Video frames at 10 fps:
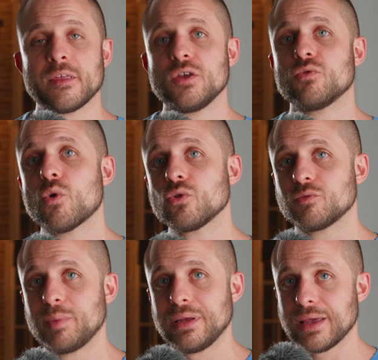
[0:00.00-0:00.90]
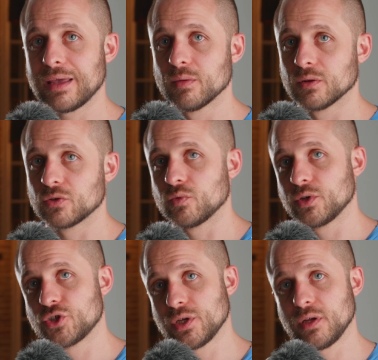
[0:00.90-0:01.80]
You won't be able to
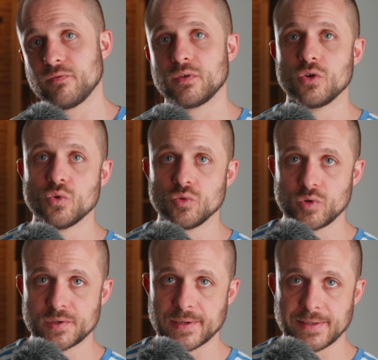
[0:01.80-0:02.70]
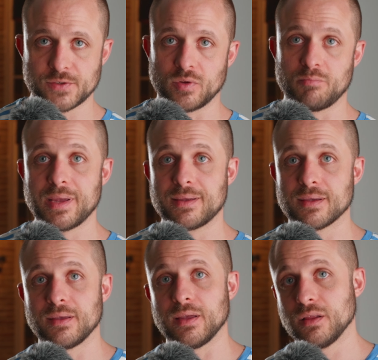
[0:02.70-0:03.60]
achieve good results with
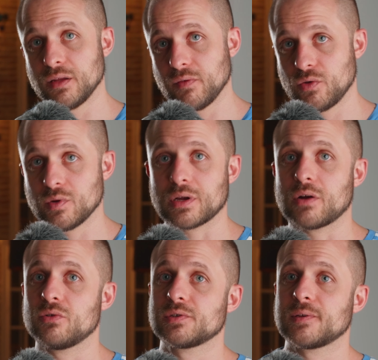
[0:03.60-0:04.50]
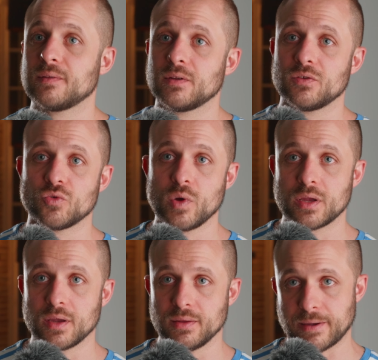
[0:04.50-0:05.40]
picking individual colors and
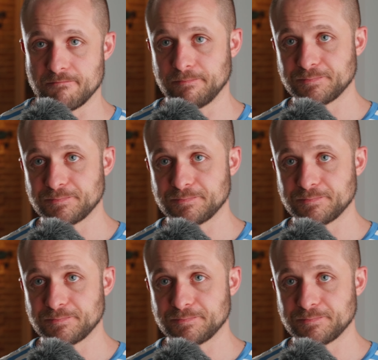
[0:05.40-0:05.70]
tweaking them.